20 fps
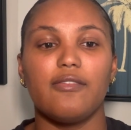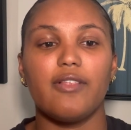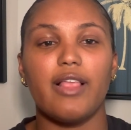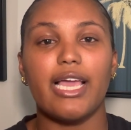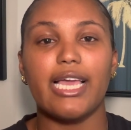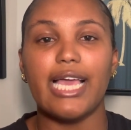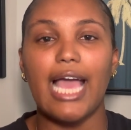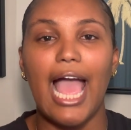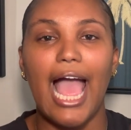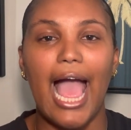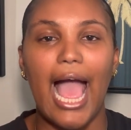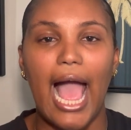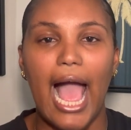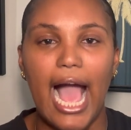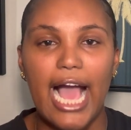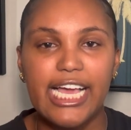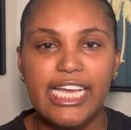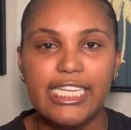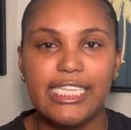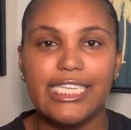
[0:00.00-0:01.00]
like
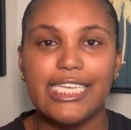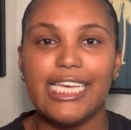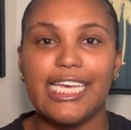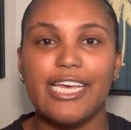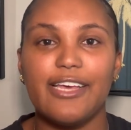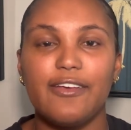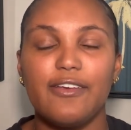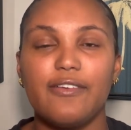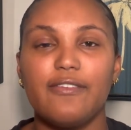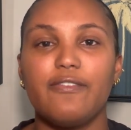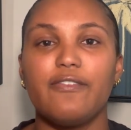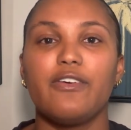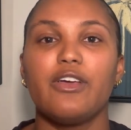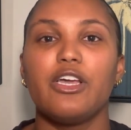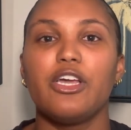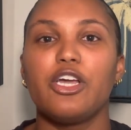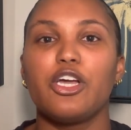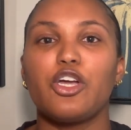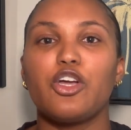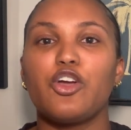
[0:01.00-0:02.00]
active,
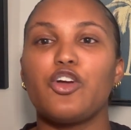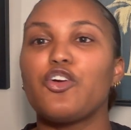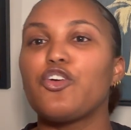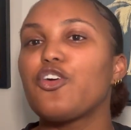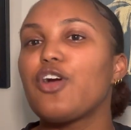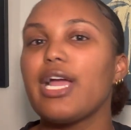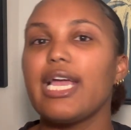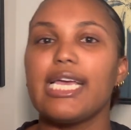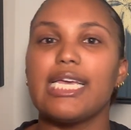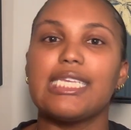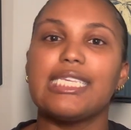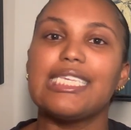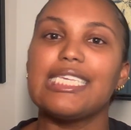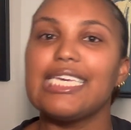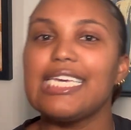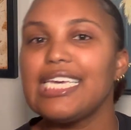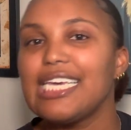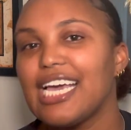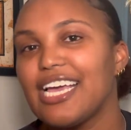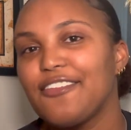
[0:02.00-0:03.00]

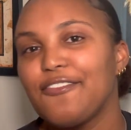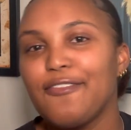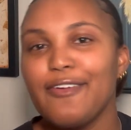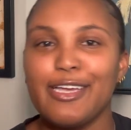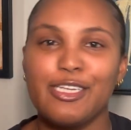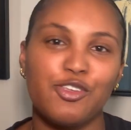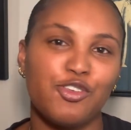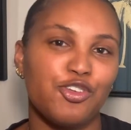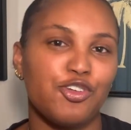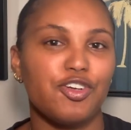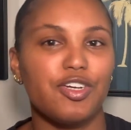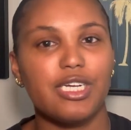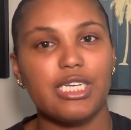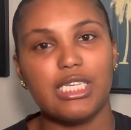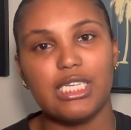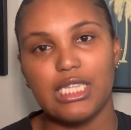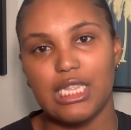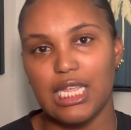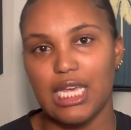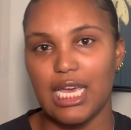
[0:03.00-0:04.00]
crazy,
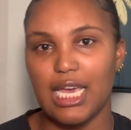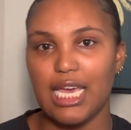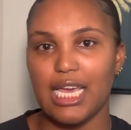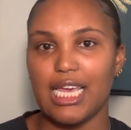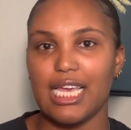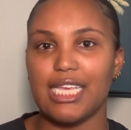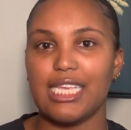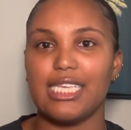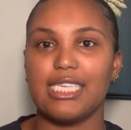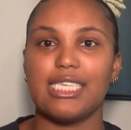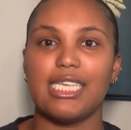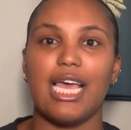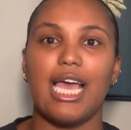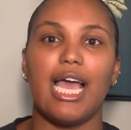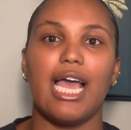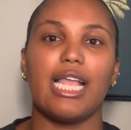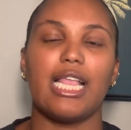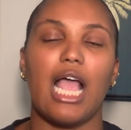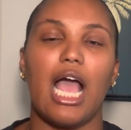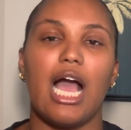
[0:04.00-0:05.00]
adventurous things,
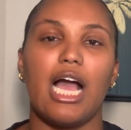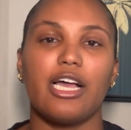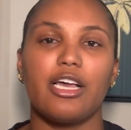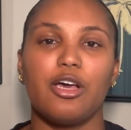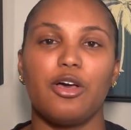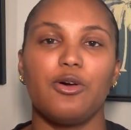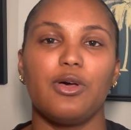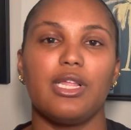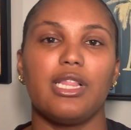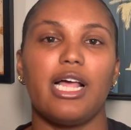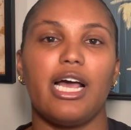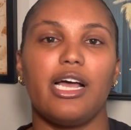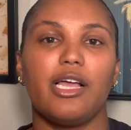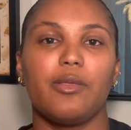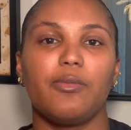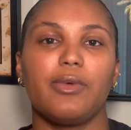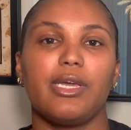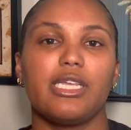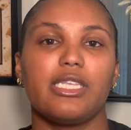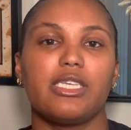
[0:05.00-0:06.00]
and Jaco
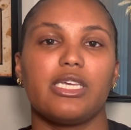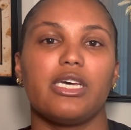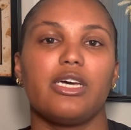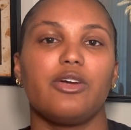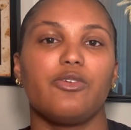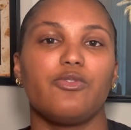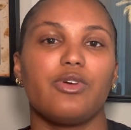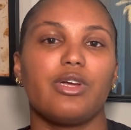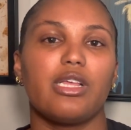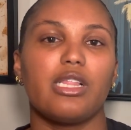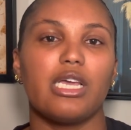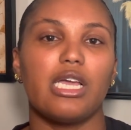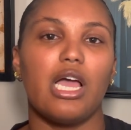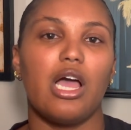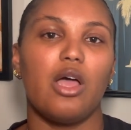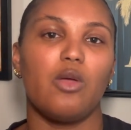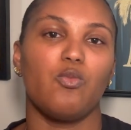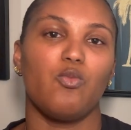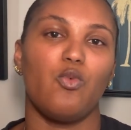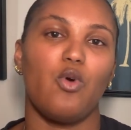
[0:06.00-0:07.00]
allowed me to really
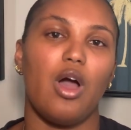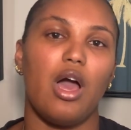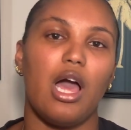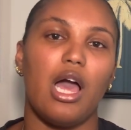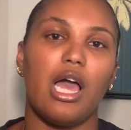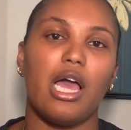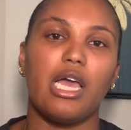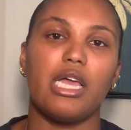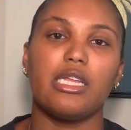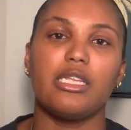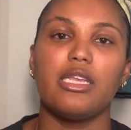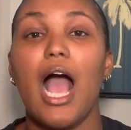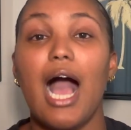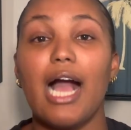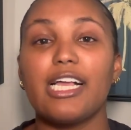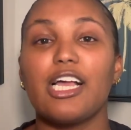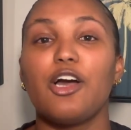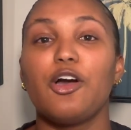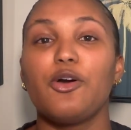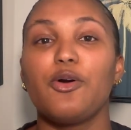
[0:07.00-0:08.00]
unwind.
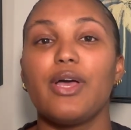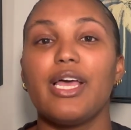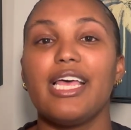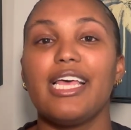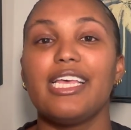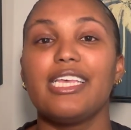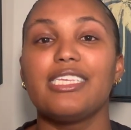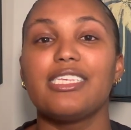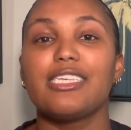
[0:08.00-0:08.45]
Jaco is